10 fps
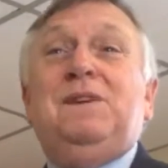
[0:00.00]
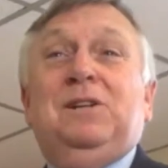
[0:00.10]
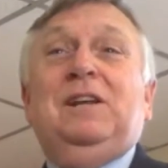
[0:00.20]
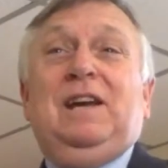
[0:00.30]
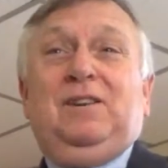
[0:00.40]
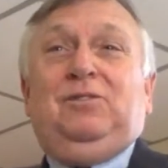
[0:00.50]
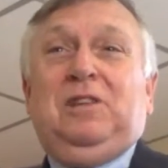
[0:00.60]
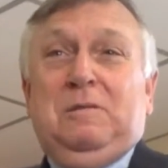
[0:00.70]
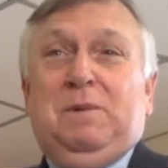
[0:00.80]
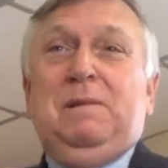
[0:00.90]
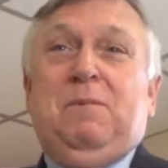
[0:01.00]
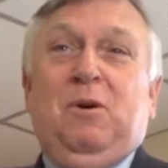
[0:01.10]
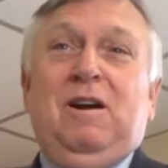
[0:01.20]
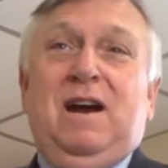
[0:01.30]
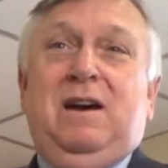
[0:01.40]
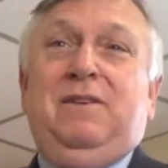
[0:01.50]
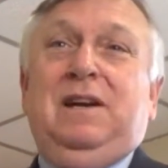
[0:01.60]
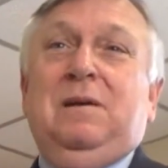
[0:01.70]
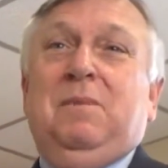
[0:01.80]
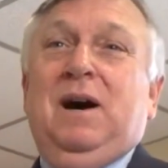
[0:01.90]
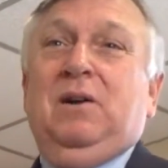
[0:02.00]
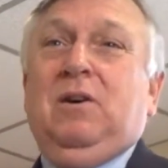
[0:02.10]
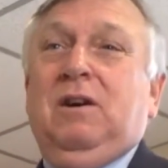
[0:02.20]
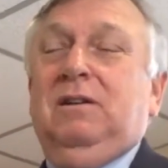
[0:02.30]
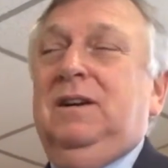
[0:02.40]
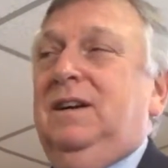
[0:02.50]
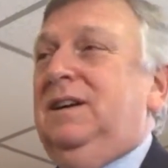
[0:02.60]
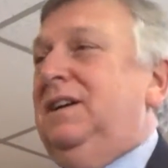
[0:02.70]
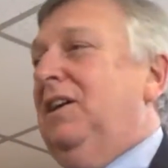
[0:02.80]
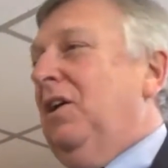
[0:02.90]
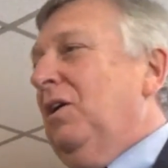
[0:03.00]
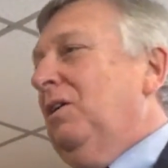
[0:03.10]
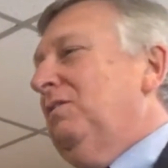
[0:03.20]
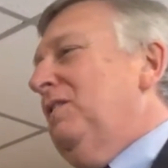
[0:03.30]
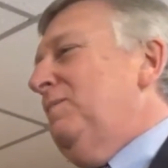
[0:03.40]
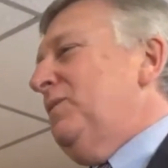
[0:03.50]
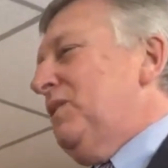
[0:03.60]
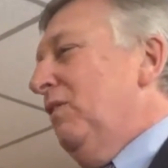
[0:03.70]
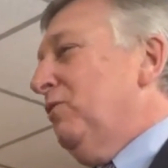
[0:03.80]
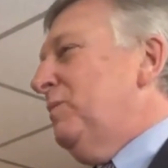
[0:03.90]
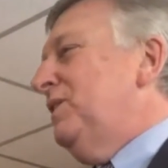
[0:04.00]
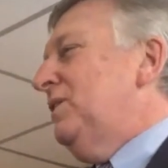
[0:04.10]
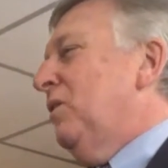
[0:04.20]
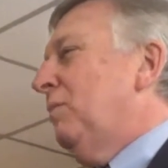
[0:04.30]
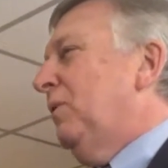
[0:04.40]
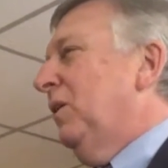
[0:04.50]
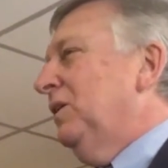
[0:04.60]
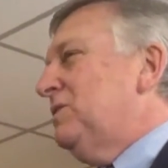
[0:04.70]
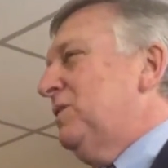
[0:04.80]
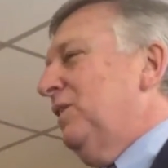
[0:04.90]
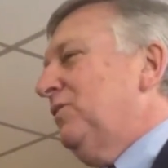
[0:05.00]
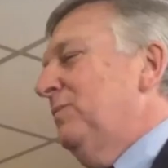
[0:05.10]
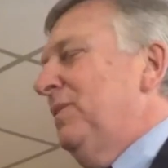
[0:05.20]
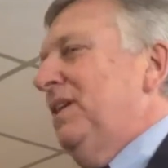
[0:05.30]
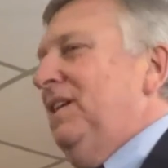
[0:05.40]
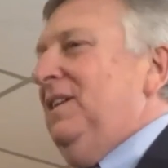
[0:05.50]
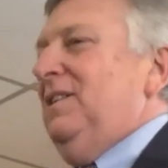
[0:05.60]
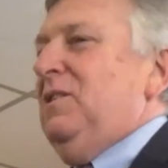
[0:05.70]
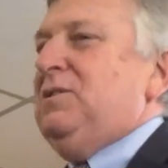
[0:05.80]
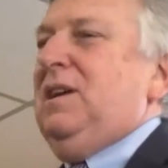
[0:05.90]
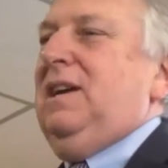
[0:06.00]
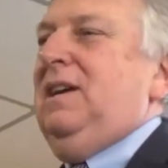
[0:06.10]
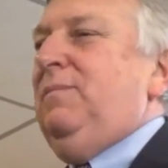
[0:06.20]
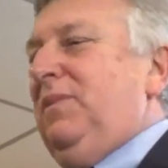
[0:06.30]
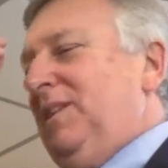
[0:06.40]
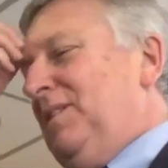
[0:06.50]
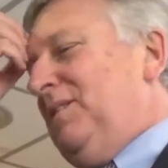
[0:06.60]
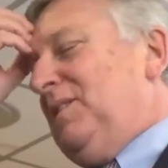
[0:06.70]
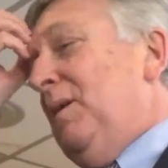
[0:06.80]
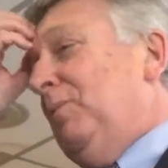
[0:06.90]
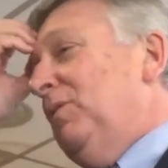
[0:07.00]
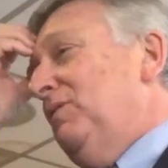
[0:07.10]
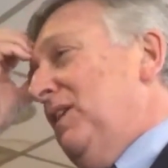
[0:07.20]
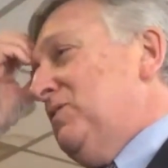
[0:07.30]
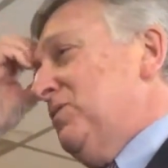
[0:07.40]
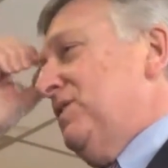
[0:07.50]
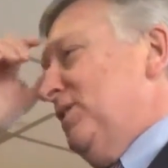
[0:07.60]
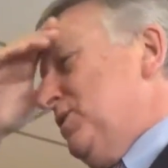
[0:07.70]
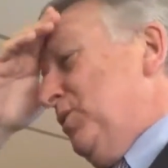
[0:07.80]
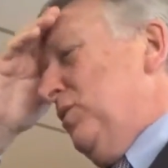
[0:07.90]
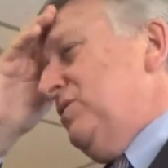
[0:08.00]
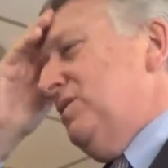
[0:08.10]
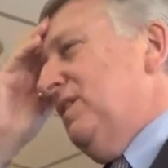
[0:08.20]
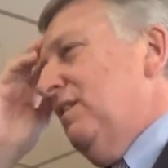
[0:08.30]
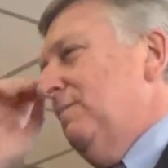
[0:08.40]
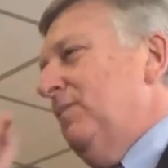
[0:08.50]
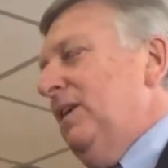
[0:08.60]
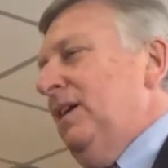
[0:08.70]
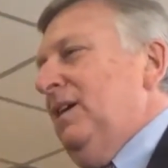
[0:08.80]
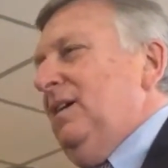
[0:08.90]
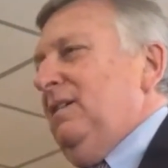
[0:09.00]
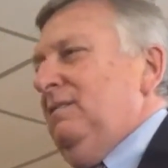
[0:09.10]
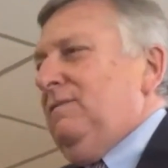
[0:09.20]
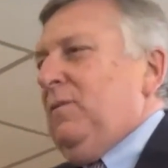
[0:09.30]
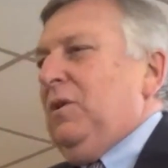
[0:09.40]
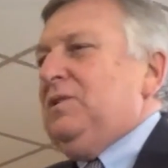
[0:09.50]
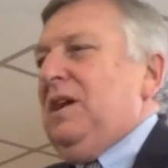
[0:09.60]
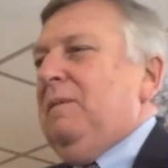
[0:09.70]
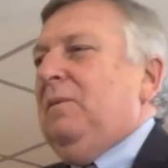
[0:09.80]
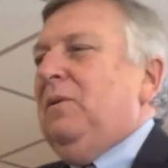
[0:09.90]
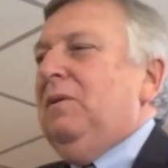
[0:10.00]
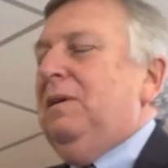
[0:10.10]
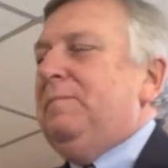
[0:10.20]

feelings that people are having about our government and our politics. There's a couple of interesting stories in there. For example,